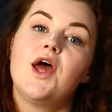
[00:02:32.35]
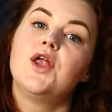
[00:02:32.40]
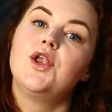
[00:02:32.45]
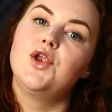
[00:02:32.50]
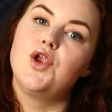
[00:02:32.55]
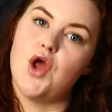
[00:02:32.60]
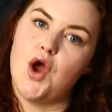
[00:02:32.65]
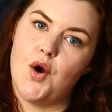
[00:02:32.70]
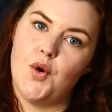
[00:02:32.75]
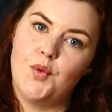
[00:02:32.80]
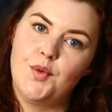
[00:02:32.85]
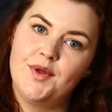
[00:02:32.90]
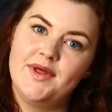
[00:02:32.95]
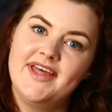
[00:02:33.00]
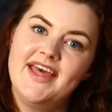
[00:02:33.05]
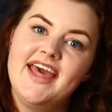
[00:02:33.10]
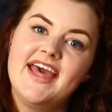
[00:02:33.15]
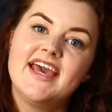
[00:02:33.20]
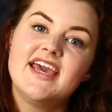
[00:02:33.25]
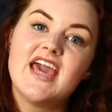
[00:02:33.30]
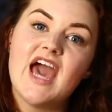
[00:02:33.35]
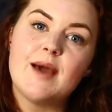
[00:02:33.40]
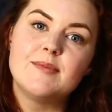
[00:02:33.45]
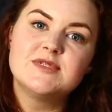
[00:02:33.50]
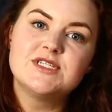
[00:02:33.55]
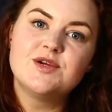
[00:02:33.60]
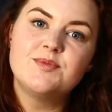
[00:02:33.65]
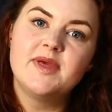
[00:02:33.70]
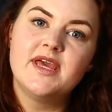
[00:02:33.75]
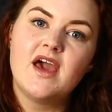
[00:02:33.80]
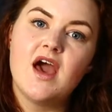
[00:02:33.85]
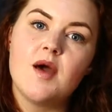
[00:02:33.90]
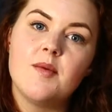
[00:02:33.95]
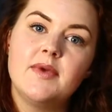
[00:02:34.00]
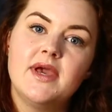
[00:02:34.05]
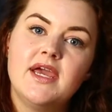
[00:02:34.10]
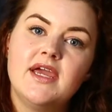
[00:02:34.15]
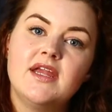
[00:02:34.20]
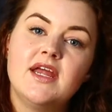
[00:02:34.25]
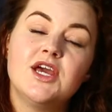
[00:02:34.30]
No. Gaps are
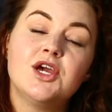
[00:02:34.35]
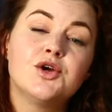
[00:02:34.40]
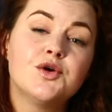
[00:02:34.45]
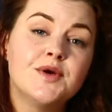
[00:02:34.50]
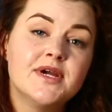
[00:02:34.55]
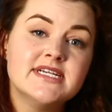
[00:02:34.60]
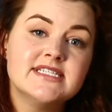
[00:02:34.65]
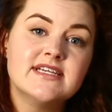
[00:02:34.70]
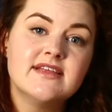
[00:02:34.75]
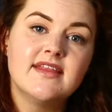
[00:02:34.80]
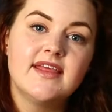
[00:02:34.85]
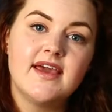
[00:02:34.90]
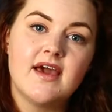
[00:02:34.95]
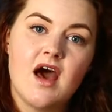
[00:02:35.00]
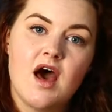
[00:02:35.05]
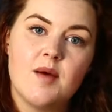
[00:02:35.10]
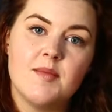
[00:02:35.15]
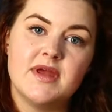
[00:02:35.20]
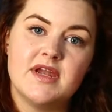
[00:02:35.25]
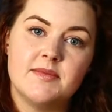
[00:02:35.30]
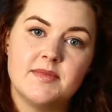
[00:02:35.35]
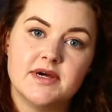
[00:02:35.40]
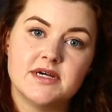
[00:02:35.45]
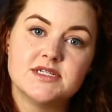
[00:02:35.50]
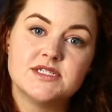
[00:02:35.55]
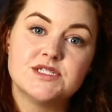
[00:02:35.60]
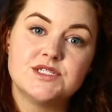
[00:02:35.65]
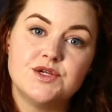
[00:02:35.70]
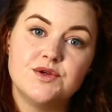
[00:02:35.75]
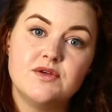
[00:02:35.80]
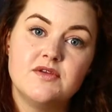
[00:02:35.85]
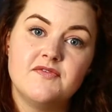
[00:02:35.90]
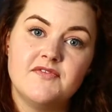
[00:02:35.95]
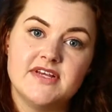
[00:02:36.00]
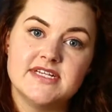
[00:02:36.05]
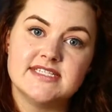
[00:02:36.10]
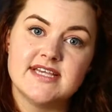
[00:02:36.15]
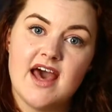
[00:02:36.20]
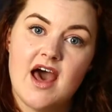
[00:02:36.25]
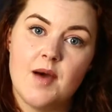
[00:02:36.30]
becoming increasingly common among student
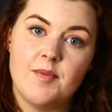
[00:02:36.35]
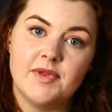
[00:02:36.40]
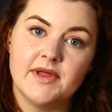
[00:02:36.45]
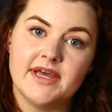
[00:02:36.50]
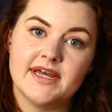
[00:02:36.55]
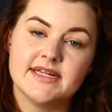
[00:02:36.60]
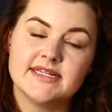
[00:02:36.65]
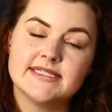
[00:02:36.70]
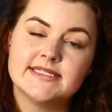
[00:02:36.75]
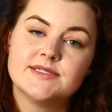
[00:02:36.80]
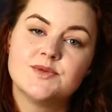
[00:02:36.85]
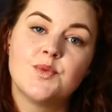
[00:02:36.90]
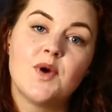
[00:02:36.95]
visa applicants,